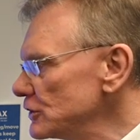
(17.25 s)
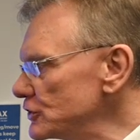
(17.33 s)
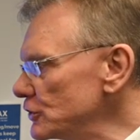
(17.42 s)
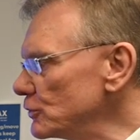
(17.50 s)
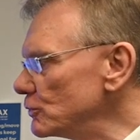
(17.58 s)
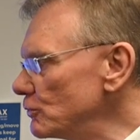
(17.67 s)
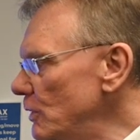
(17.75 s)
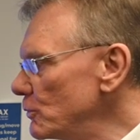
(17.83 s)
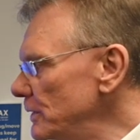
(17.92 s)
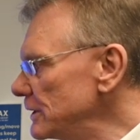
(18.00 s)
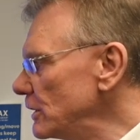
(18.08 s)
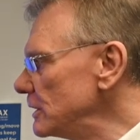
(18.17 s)
So what
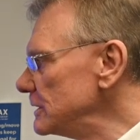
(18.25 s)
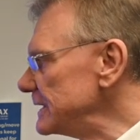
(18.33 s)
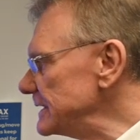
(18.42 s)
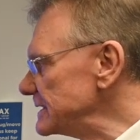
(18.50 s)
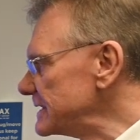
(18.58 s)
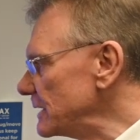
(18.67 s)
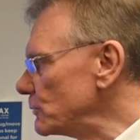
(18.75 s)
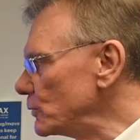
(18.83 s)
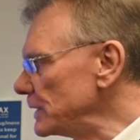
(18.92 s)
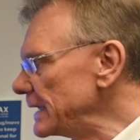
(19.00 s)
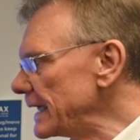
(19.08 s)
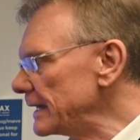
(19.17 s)
went on is that
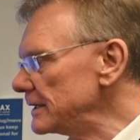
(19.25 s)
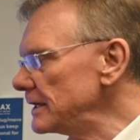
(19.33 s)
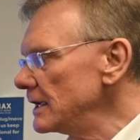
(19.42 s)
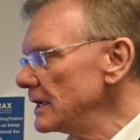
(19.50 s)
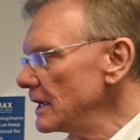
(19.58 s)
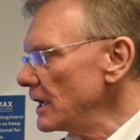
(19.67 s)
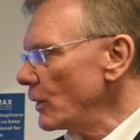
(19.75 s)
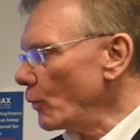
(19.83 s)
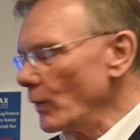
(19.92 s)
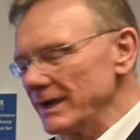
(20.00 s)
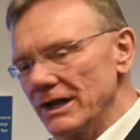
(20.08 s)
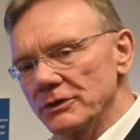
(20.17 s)
we had
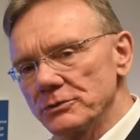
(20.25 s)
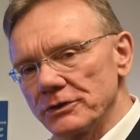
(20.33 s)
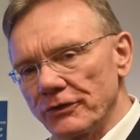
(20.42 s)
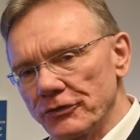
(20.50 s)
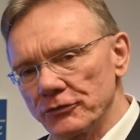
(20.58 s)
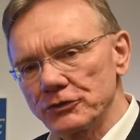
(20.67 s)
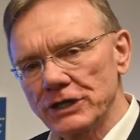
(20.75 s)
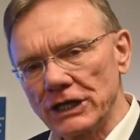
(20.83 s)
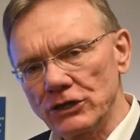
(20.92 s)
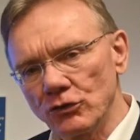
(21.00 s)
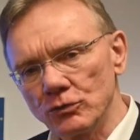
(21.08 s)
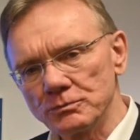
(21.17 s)
one hundred
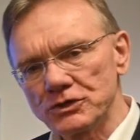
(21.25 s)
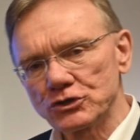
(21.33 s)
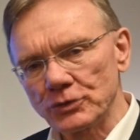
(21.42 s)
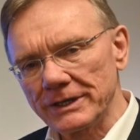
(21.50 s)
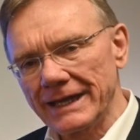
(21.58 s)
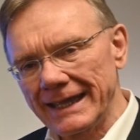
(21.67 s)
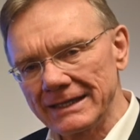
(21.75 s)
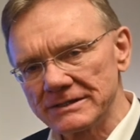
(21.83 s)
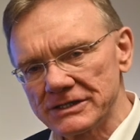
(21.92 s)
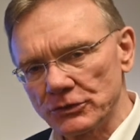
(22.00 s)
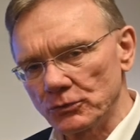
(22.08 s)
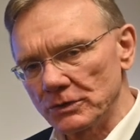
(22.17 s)
thirteen homes trade
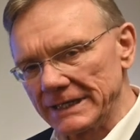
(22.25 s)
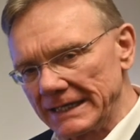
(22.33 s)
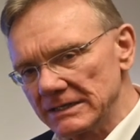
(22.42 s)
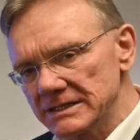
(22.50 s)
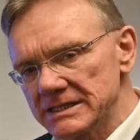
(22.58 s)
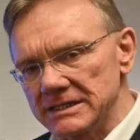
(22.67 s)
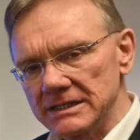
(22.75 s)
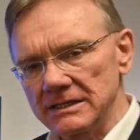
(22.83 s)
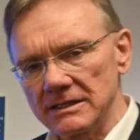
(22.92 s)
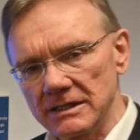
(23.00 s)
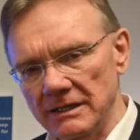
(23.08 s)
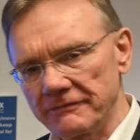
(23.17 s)
hands in Orleans
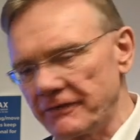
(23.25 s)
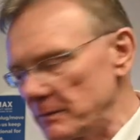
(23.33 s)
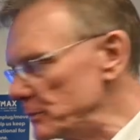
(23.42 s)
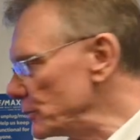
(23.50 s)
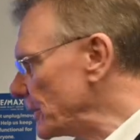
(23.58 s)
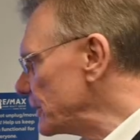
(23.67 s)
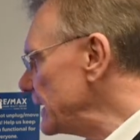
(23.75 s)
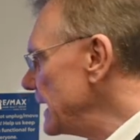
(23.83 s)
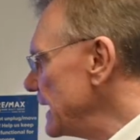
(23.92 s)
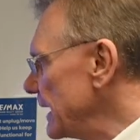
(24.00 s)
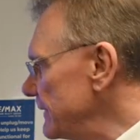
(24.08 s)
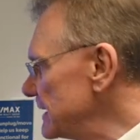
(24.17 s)
in February,
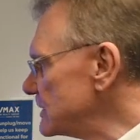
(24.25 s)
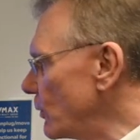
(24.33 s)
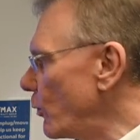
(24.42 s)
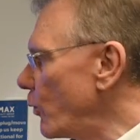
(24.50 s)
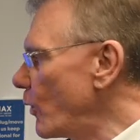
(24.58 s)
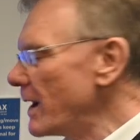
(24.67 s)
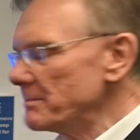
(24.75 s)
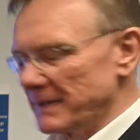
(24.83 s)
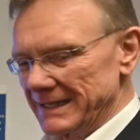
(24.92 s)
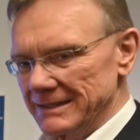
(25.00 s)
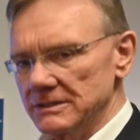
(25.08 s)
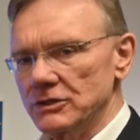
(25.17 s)
and that's a
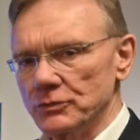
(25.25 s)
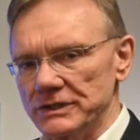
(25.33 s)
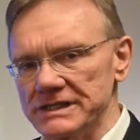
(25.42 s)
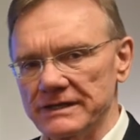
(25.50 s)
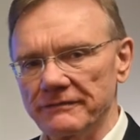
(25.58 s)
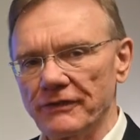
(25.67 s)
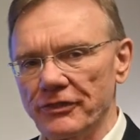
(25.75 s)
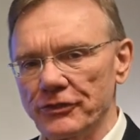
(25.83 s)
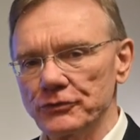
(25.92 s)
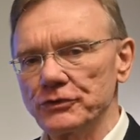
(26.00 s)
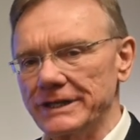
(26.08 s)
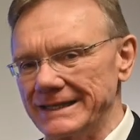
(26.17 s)
whopping increase of
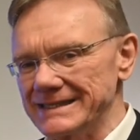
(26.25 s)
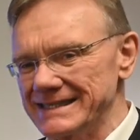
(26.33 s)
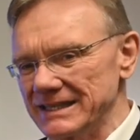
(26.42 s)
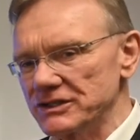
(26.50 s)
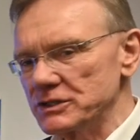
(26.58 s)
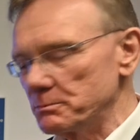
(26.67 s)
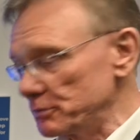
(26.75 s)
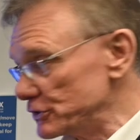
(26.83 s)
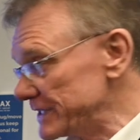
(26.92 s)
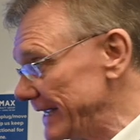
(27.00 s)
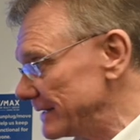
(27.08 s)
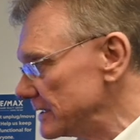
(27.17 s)
thirty-six
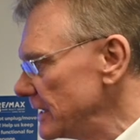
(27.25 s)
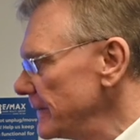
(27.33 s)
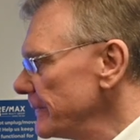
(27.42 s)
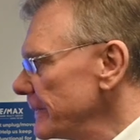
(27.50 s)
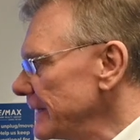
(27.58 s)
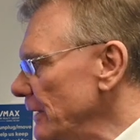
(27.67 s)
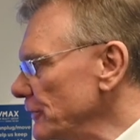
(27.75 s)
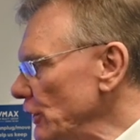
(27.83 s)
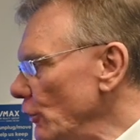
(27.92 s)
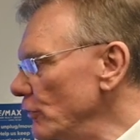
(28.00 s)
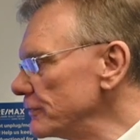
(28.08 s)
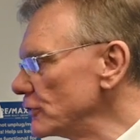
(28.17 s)
percent. Now
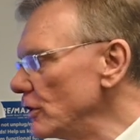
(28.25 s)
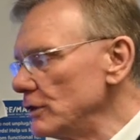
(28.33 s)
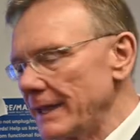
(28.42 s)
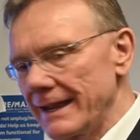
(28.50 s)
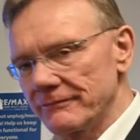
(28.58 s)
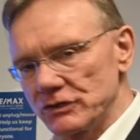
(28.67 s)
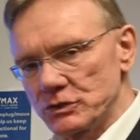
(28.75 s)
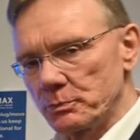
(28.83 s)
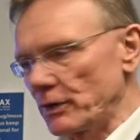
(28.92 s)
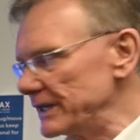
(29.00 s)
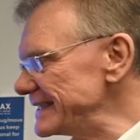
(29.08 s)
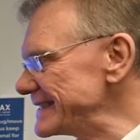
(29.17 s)
the overall average
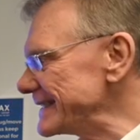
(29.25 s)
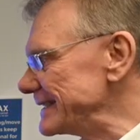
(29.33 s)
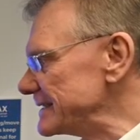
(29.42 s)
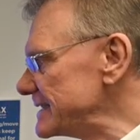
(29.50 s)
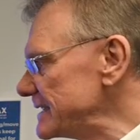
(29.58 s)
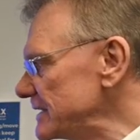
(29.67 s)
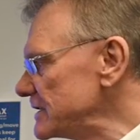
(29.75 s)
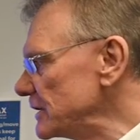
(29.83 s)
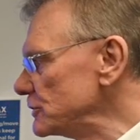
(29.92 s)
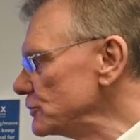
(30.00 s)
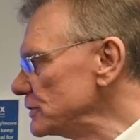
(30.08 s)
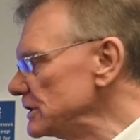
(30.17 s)
price is six
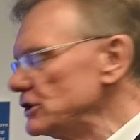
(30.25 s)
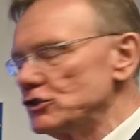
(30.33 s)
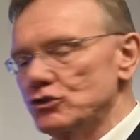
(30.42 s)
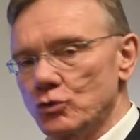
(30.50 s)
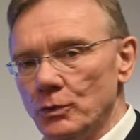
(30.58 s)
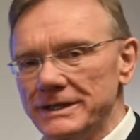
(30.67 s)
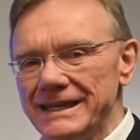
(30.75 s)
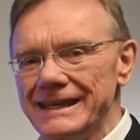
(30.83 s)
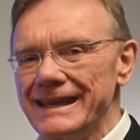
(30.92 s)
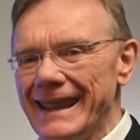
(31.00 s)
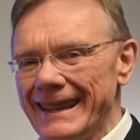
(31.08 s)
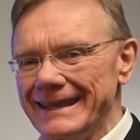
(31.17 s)
hundred
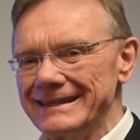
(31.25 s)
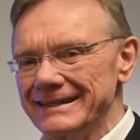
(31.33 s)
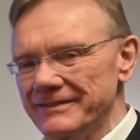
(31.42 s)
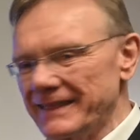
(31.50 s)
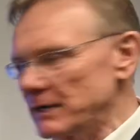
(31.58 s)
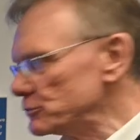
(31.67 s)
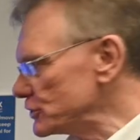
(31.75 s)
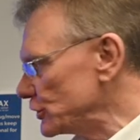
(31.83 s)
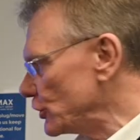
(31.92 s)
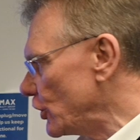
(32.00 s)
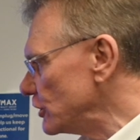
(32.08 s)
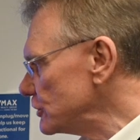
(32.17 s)
twenty-eight
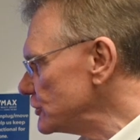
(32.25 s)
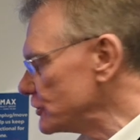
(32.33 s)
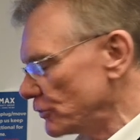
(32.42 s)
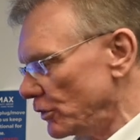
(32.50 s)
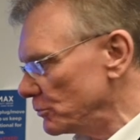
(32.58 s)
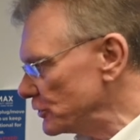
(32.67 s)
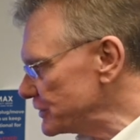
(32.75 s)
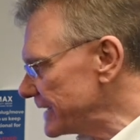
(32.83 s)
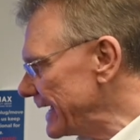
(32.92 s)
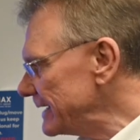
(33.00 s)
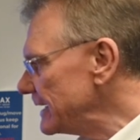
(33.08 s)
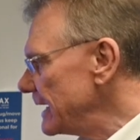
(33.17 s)
thousand dollars, or almost
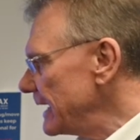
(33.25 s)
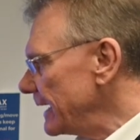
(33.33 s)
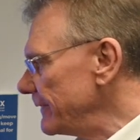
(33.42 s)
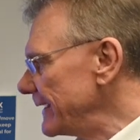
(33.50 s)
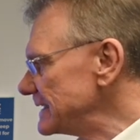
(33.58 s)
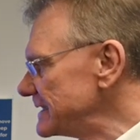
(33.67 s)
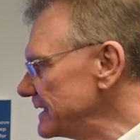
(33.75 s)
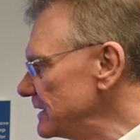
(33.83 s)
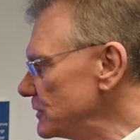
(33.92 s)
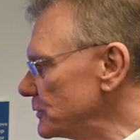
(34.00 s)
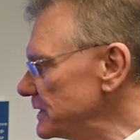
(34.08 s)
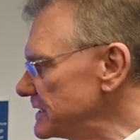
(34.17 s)
that, and that's an
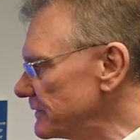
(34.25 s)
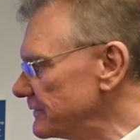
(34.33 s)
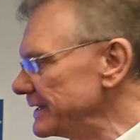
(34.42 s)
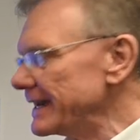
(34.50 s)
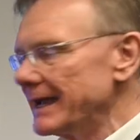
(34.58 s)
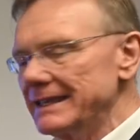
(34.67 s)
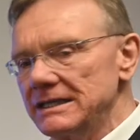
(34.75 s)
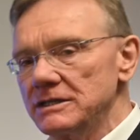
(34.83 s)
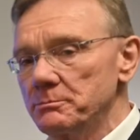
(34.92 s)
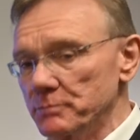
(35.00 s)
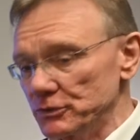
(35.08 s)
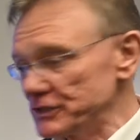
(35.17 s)
increase of
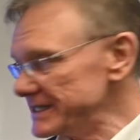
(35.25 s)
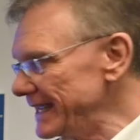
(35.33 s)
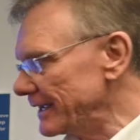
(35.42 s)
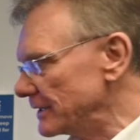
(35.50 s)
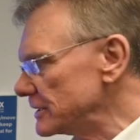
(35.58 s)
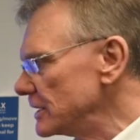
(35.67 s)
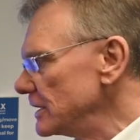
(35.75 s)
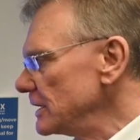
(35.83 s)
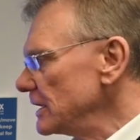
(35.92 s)
nine percent.